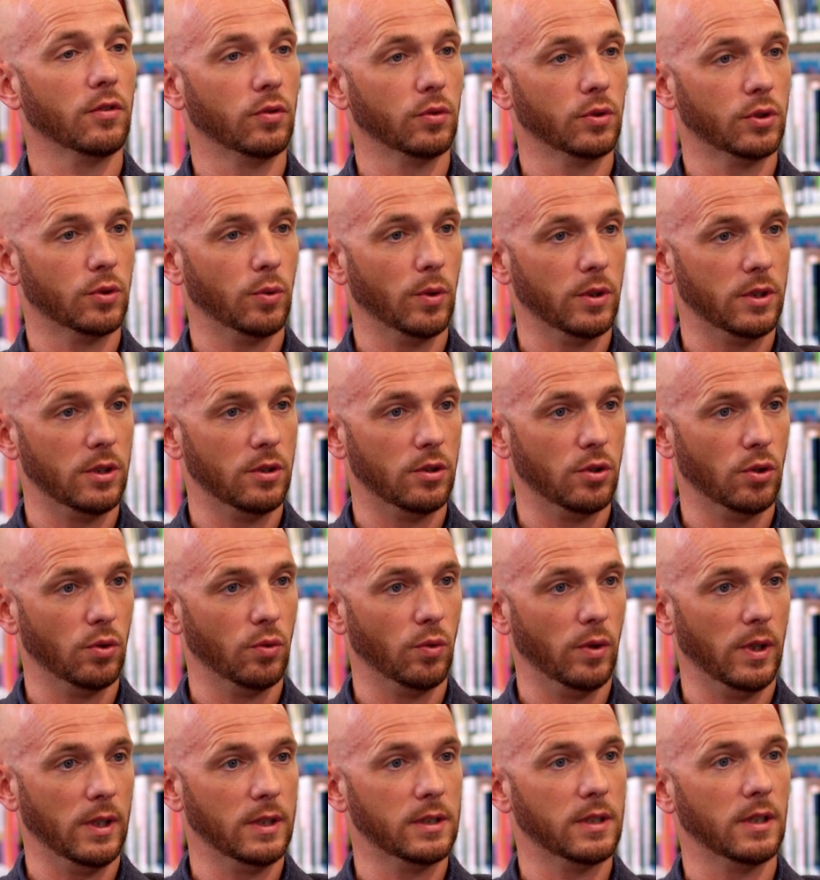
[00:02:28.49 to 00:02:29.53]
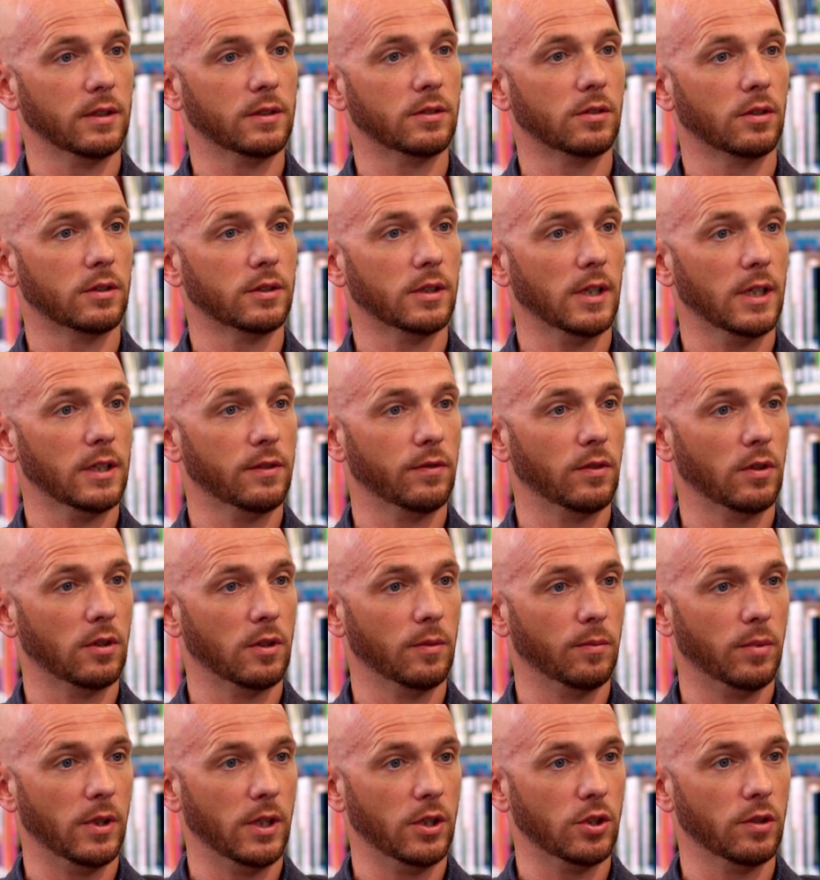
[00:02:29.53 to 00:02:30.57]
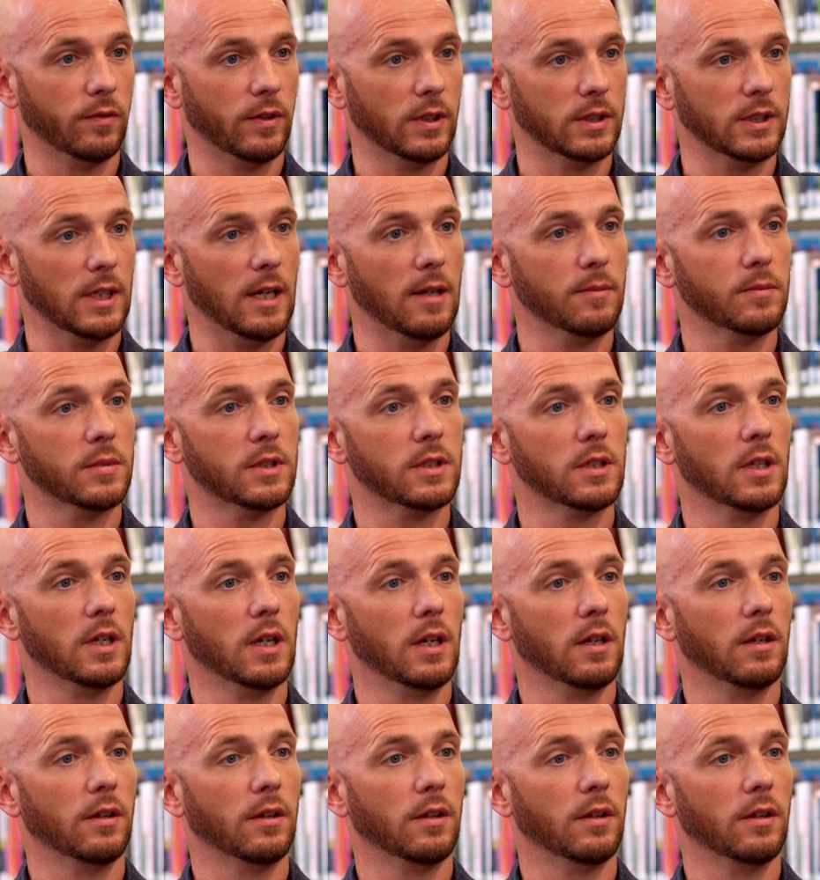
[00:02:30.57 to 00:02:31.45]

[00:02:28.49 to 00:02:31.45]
those 22 weeks and successful completion of exams,